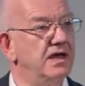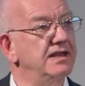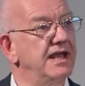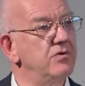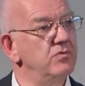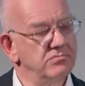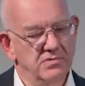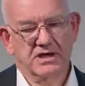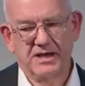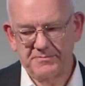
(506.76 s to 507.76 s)
Now,
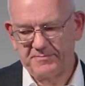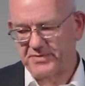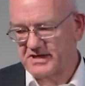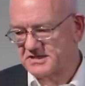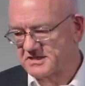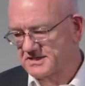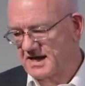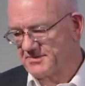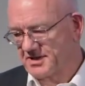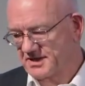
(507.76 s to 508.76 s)
a couple of things to
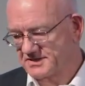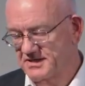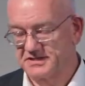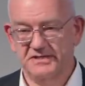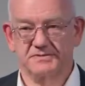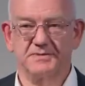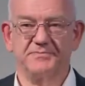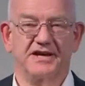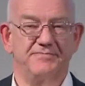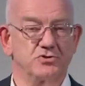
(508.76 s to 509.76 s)
say about this. This is
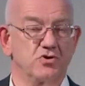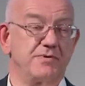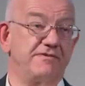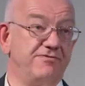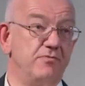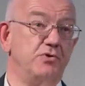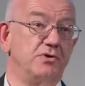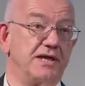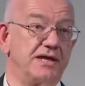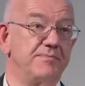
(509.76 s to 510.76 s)
something I've been talking about, football
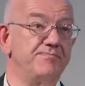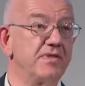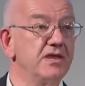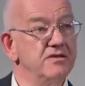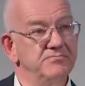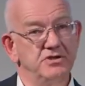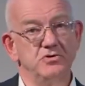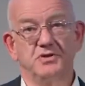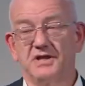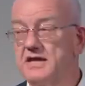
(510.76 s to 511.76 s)
here, but you
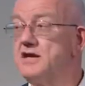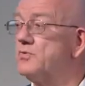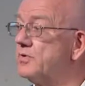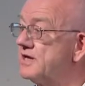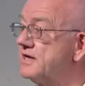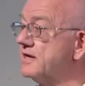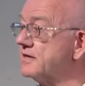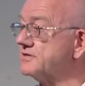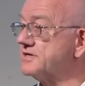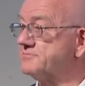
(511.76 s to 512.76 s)
could equally
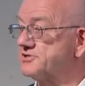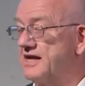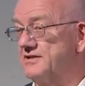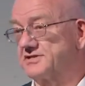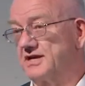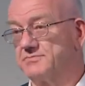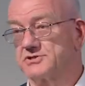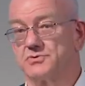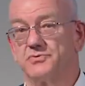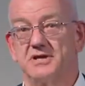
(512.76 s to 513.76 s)
tell the same
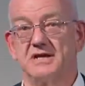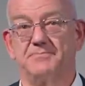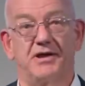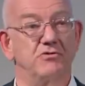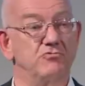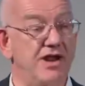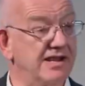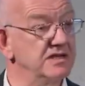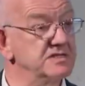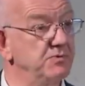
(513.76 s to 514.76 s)
story about
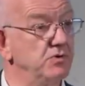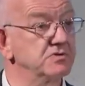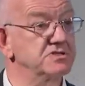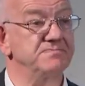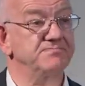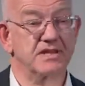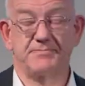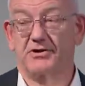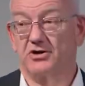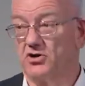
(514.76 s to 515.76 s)
racket sports,
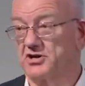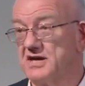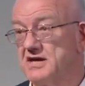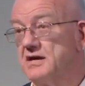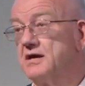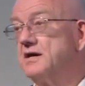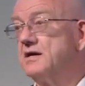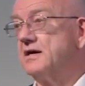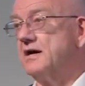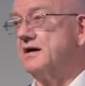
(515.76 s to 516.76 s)
about hockey,
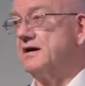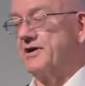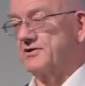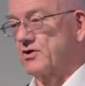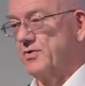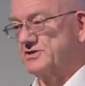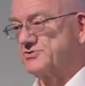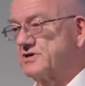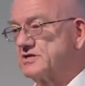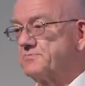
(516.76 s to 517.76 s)
about
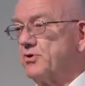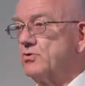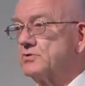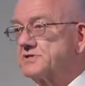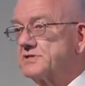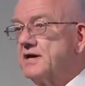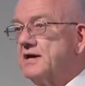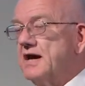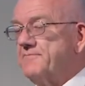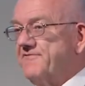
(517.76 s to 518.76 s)
equestrian sports,
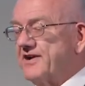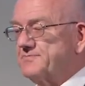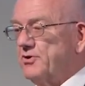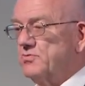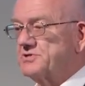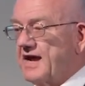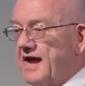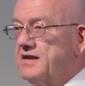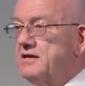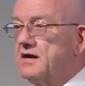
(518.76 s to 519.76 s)
in fact, about almost
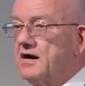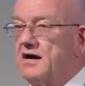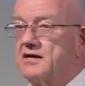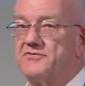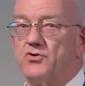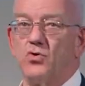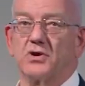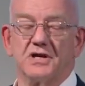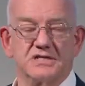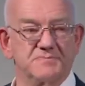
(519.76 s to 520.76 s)
any kind of
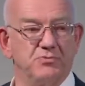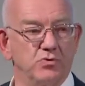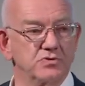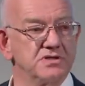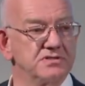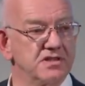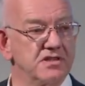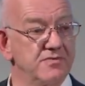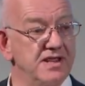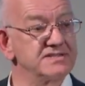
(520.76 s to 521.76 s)
organized sport that
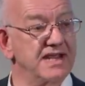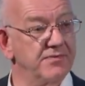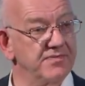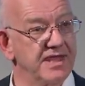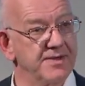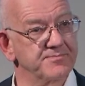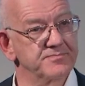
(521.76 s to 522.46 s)
there is out there.